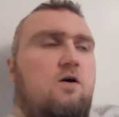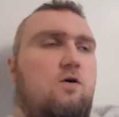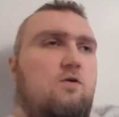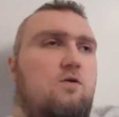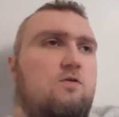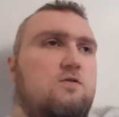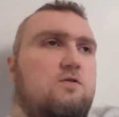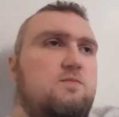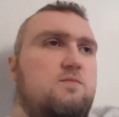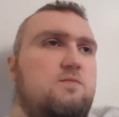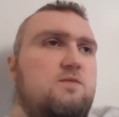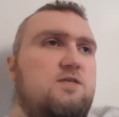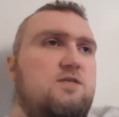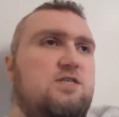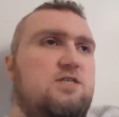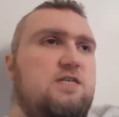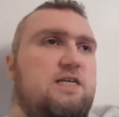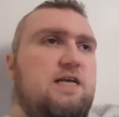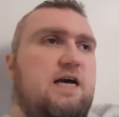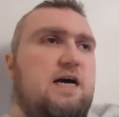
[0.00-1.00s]
Ultimately,
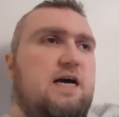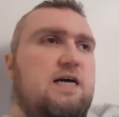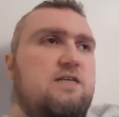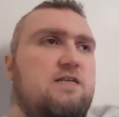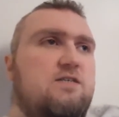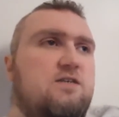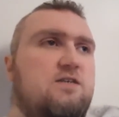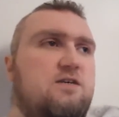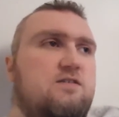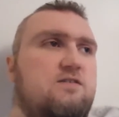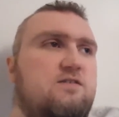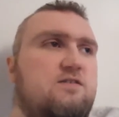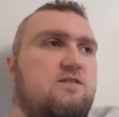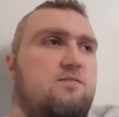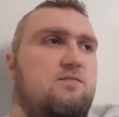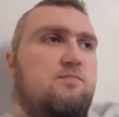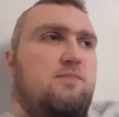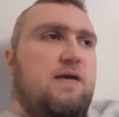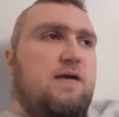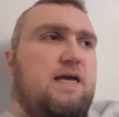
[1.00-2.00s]
she had done
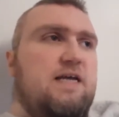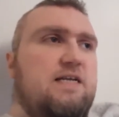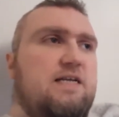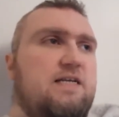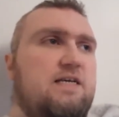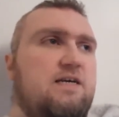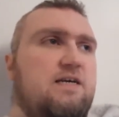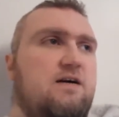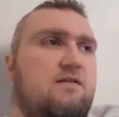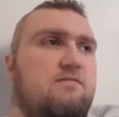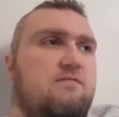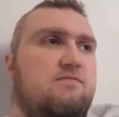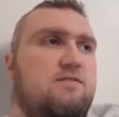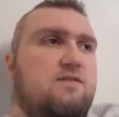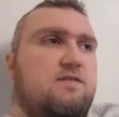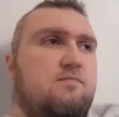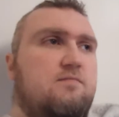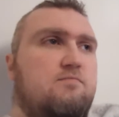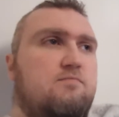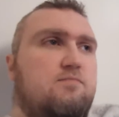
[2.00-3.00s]
some painting of
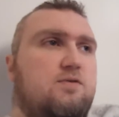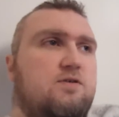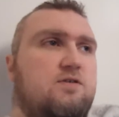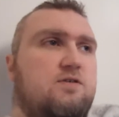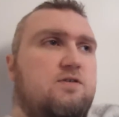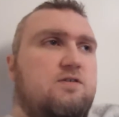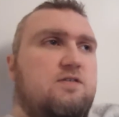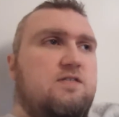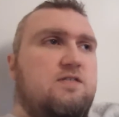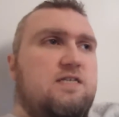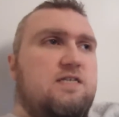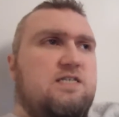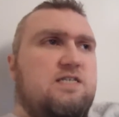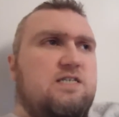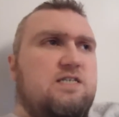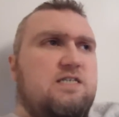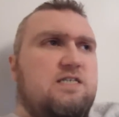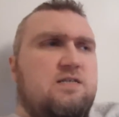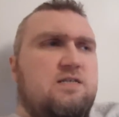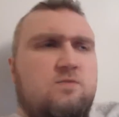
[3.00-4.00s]
some person that
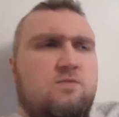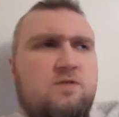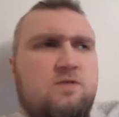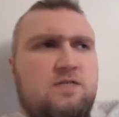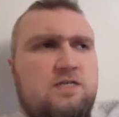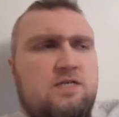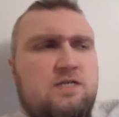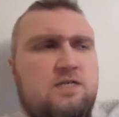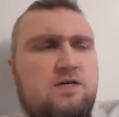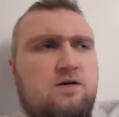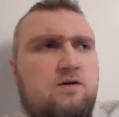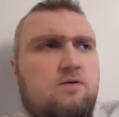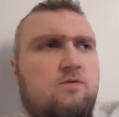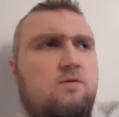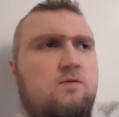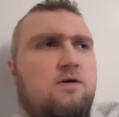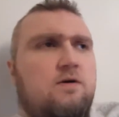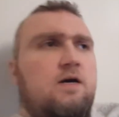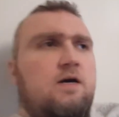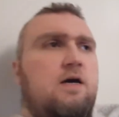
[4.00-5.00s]
she didn't really
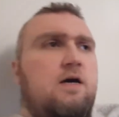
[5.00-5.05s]
know,